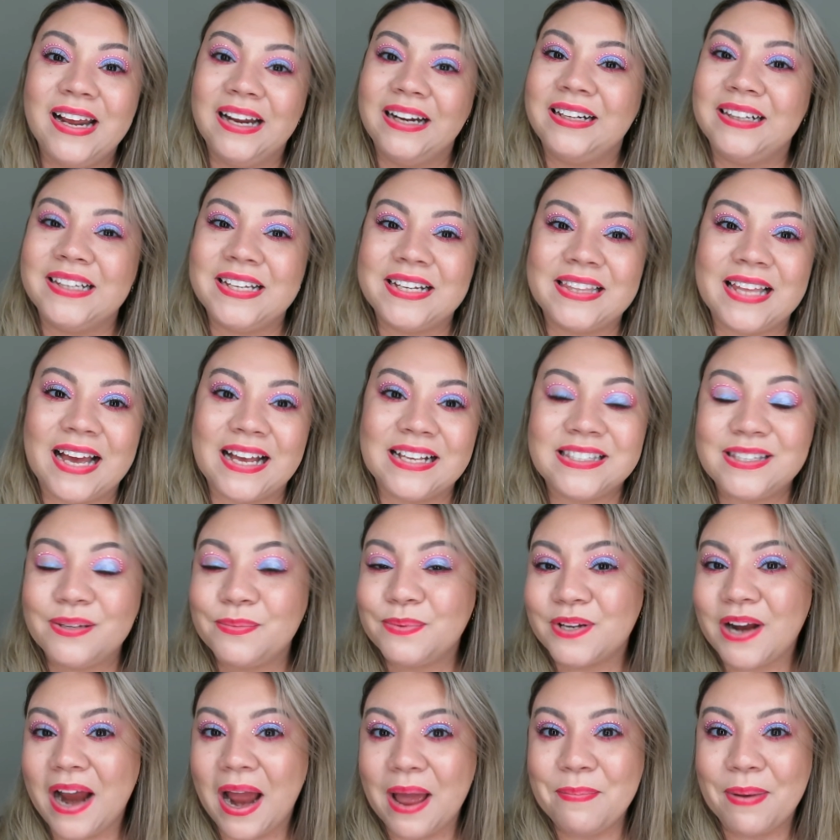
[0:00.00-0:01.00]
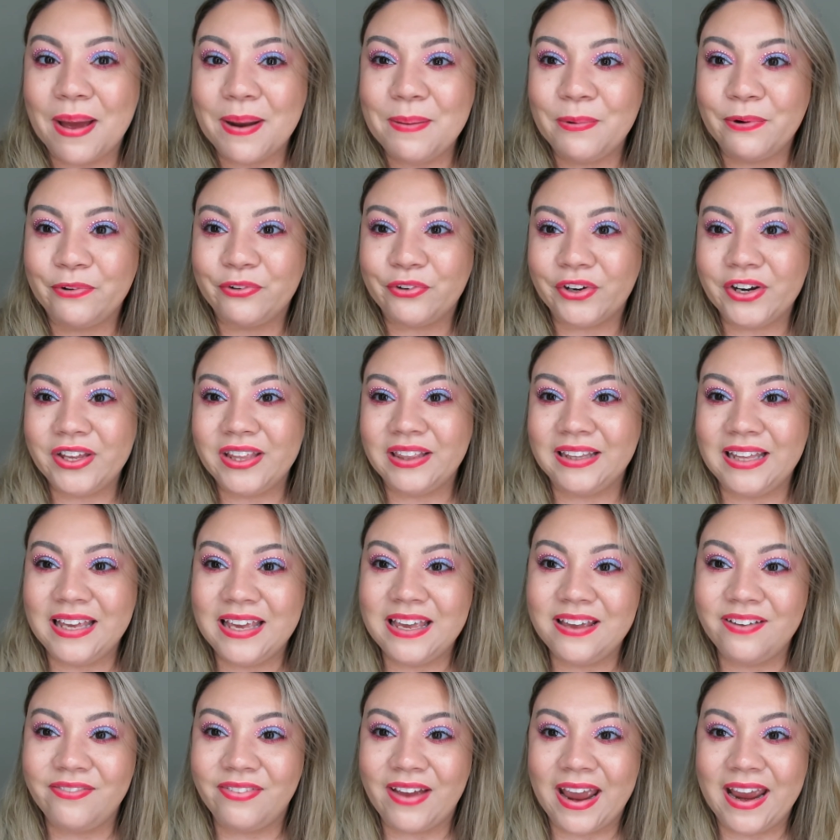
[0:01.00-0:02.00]
Click that subscribe button before you
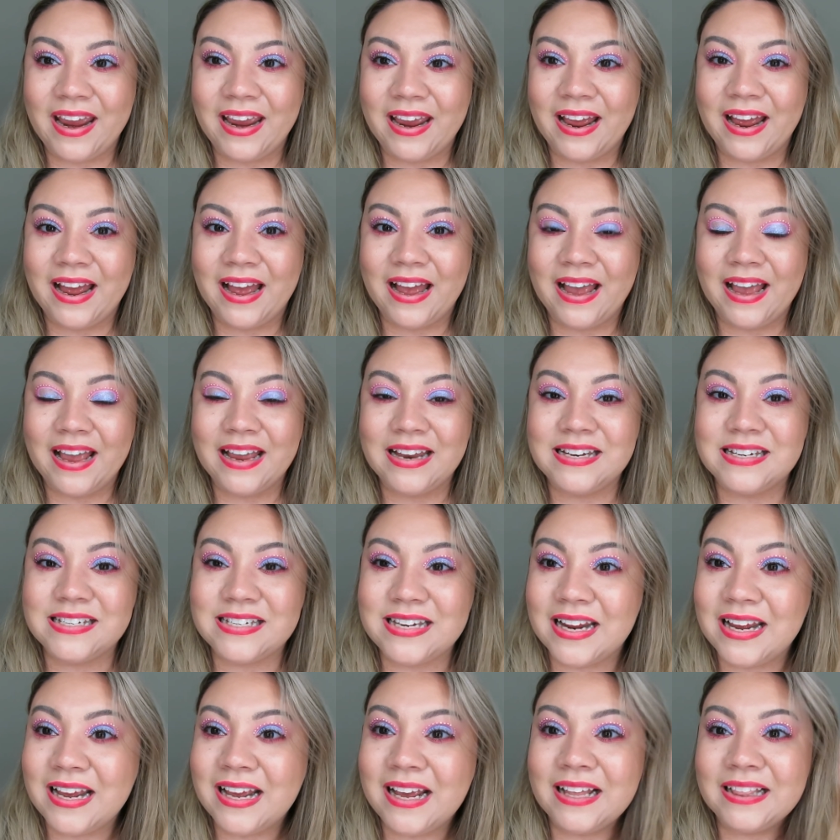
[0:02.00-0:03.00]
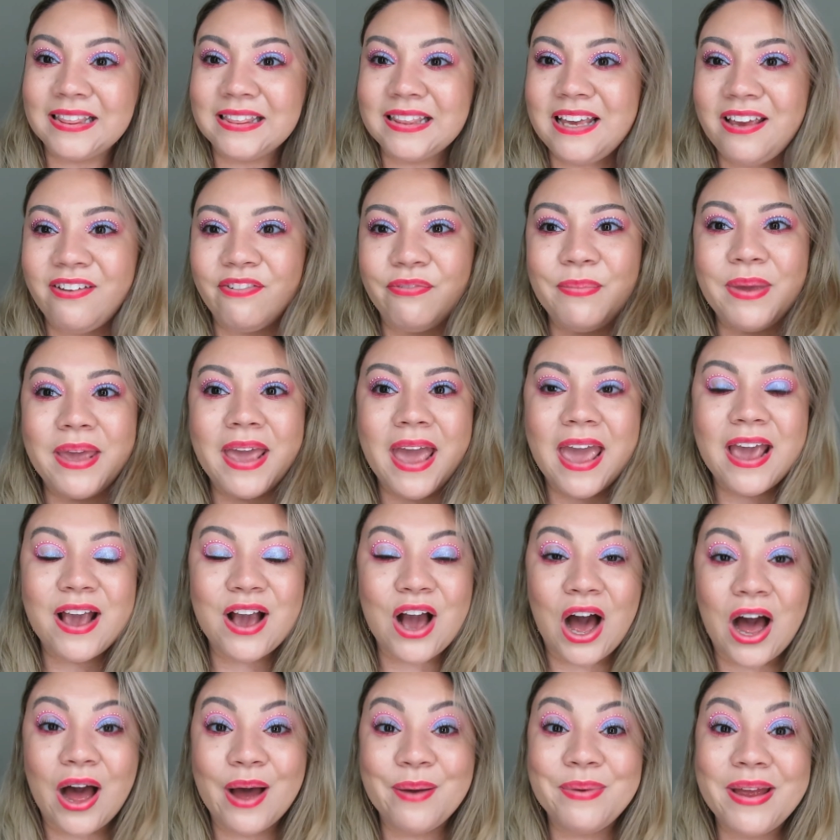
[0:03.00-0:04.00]
leave, and leave me a
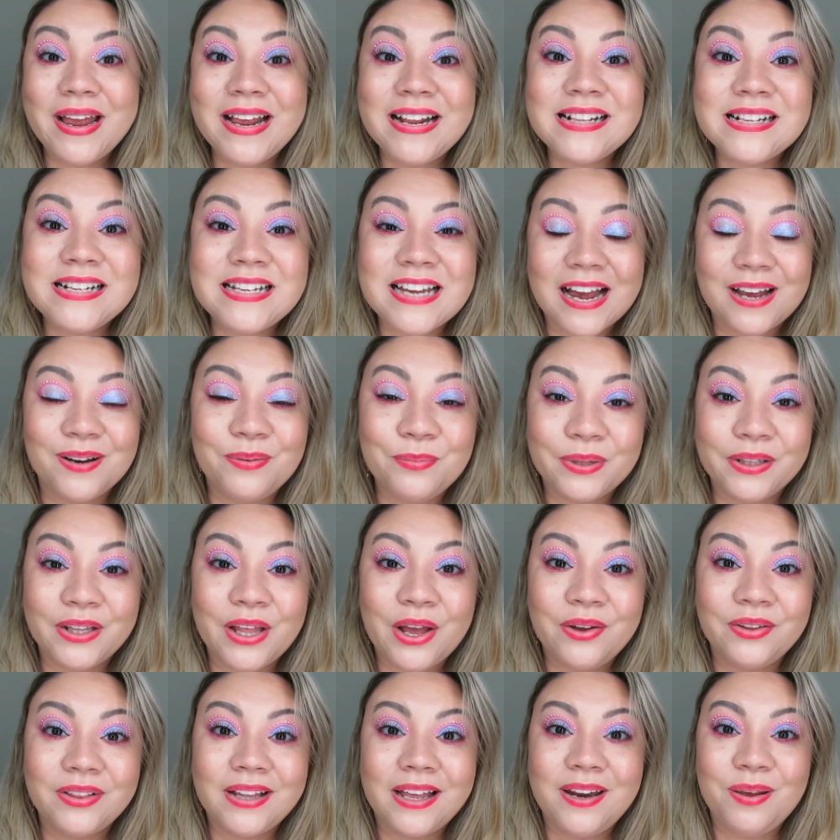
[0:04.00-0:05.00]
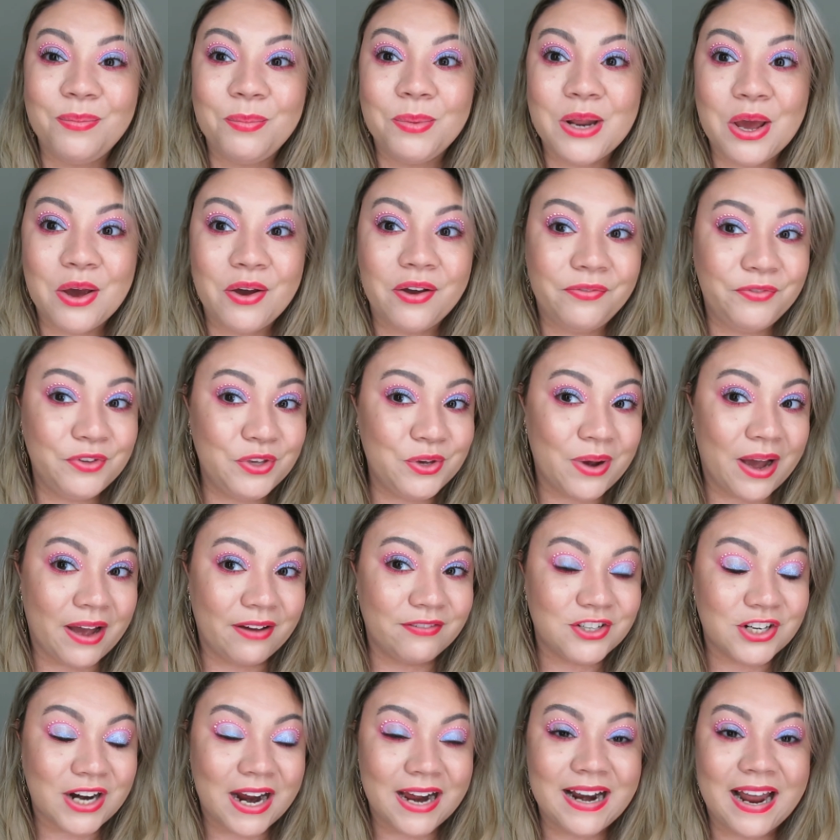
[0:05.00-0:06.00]
comment down below letting me know if you
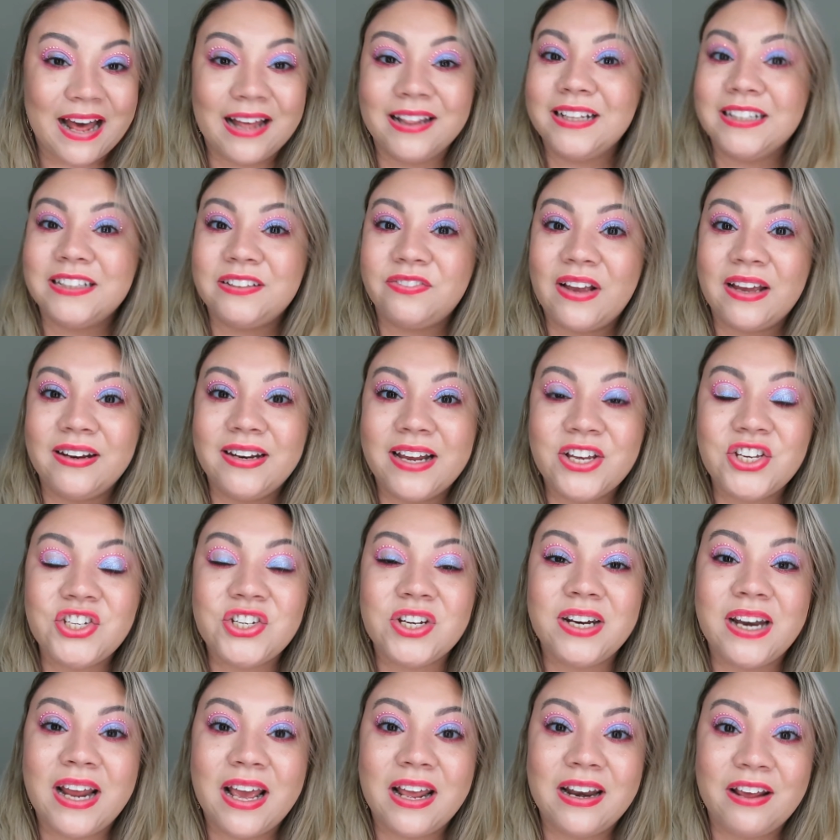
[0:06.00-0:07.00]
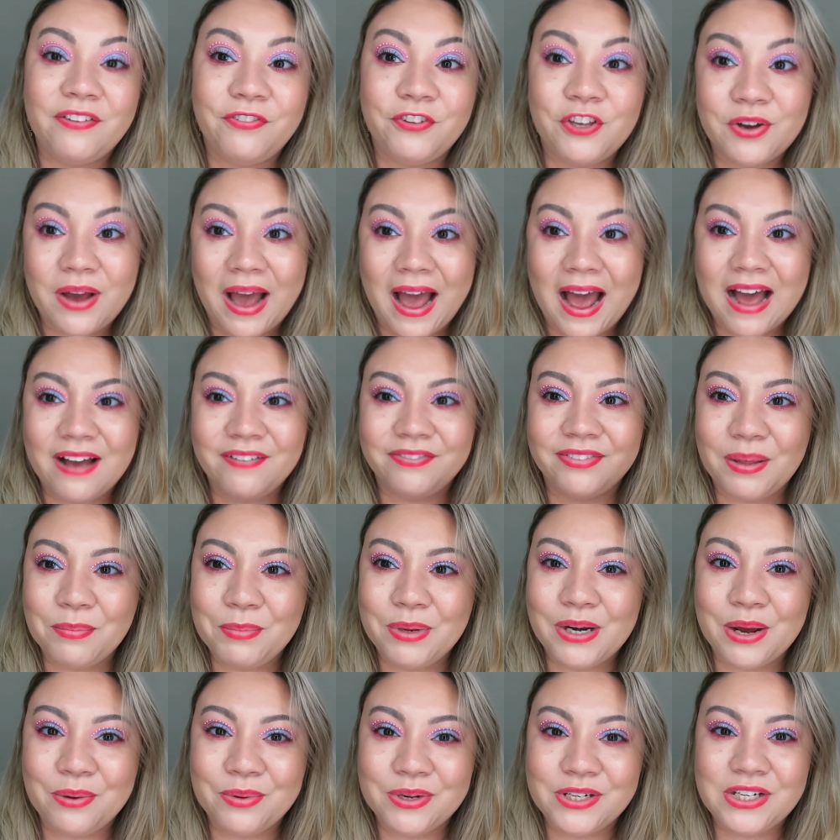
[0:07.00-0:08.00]
have tried out this foundation, and if you have, let
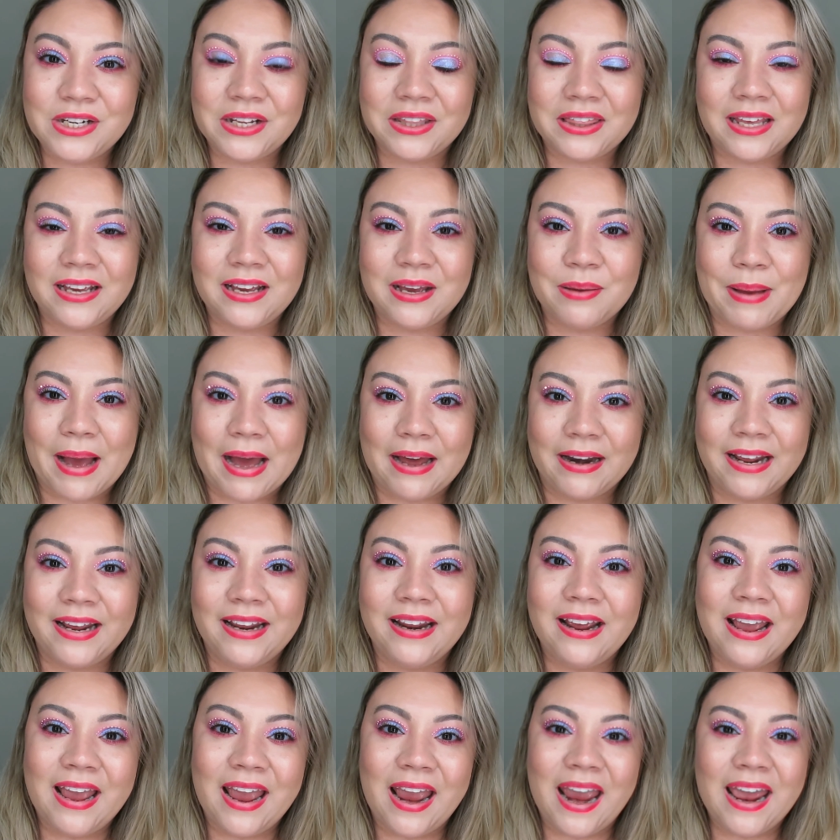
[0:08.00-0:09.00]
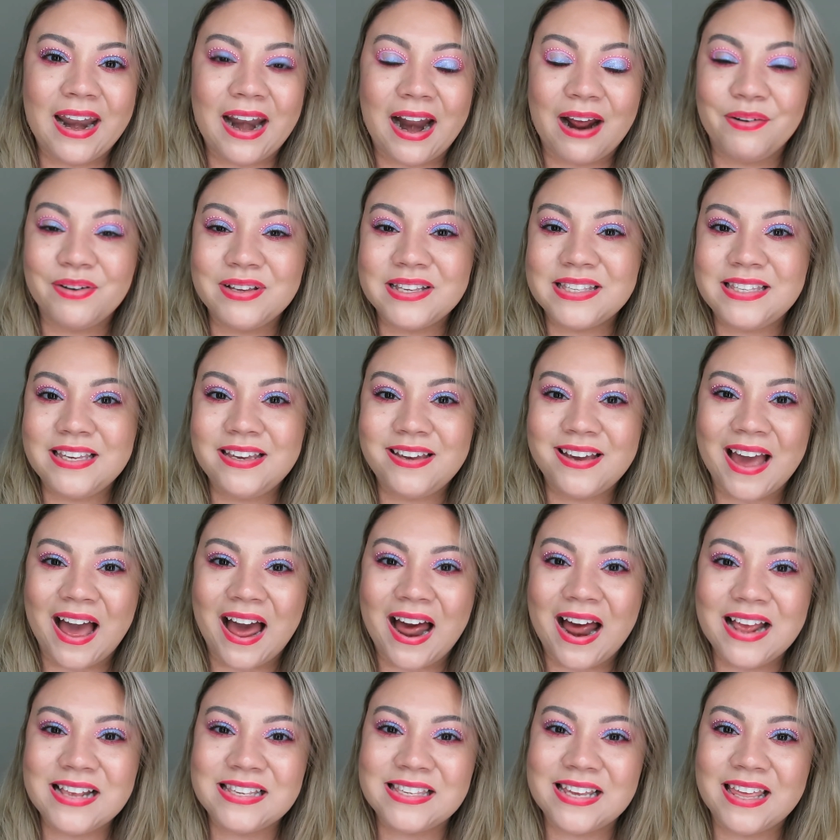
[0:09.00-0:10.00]
me know what you think about it, and I will see you
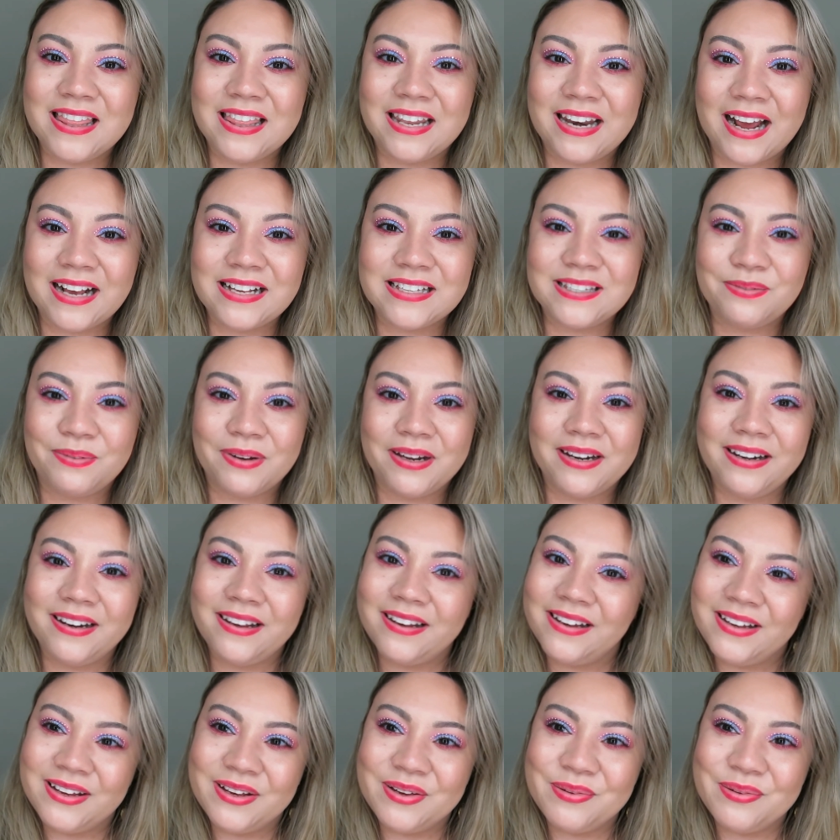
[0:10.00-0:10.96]
guys in the next one.